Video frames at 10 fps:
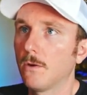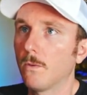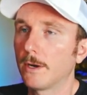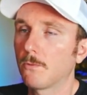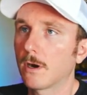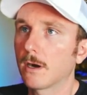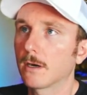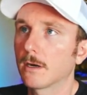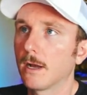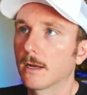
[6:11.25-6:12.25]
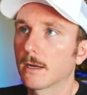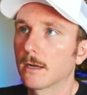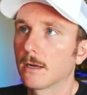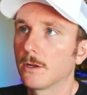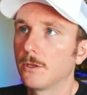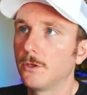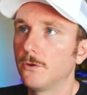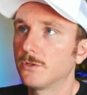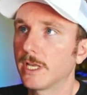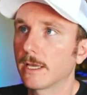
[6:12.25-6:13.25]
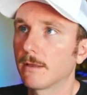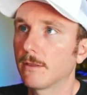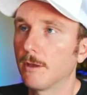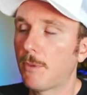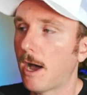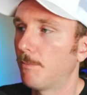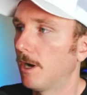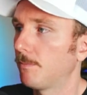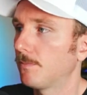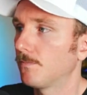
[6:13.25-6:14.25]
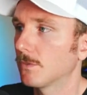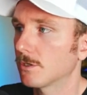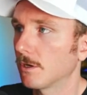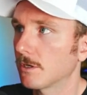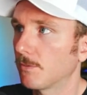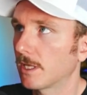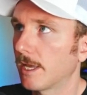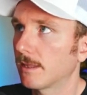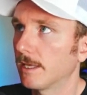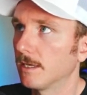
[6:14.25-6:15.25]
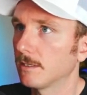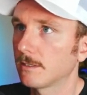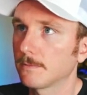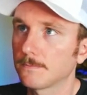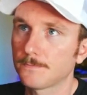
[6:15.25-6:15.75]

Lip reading: When we're using the pop-up, so something like this,